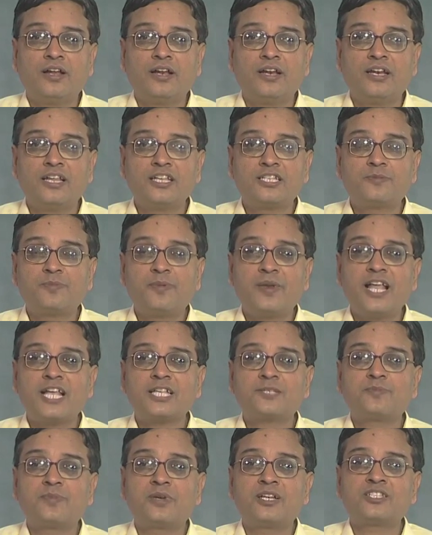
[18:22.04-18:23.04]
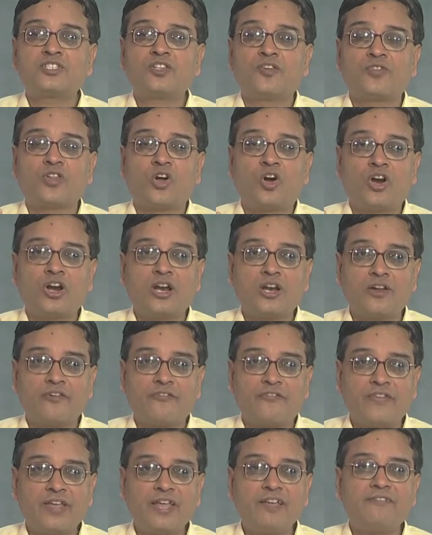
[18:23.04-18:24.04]
displacements of the order of
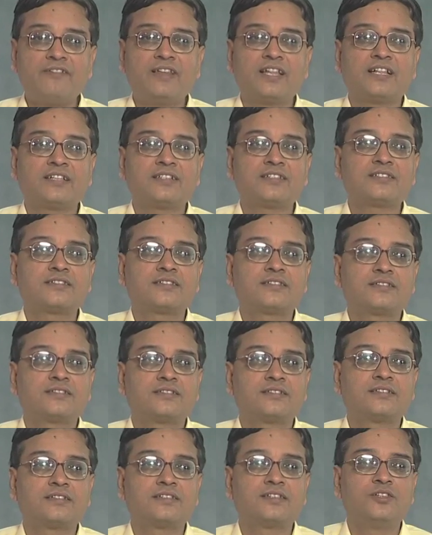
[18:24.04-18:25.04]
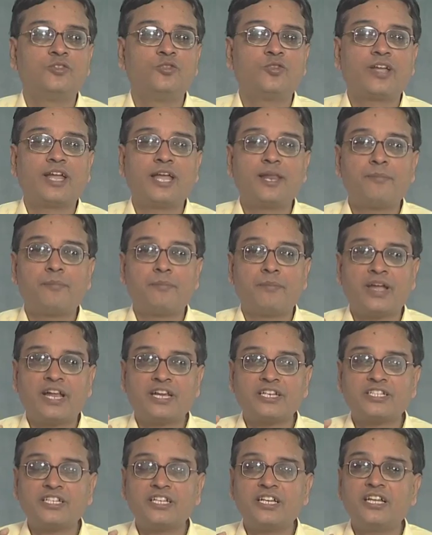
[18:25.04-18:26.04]
wavelengths, you can
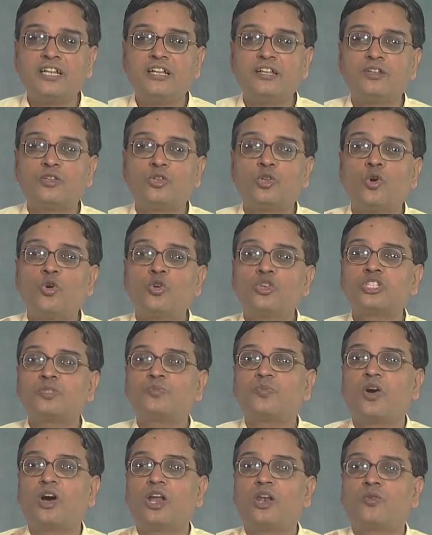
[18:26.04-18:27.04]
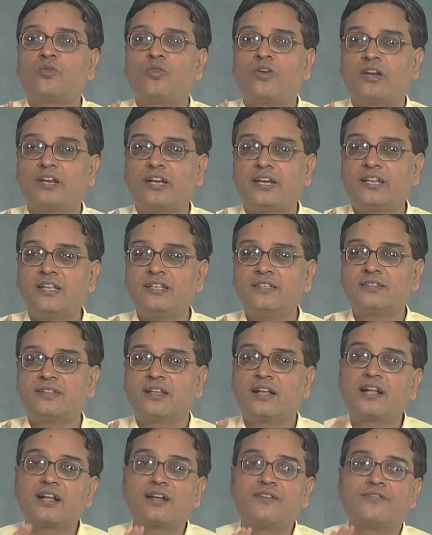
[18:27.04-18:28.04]
measure those small quantities
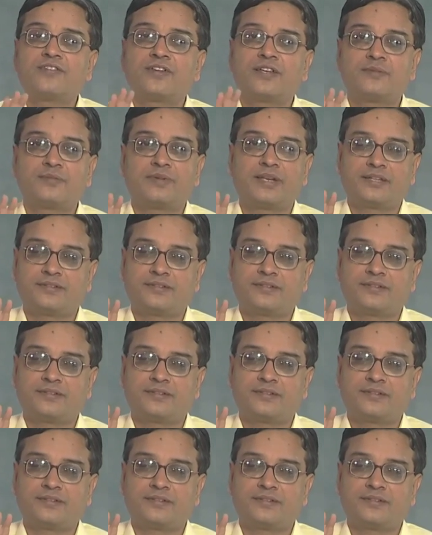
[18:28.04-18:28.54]
comfortably.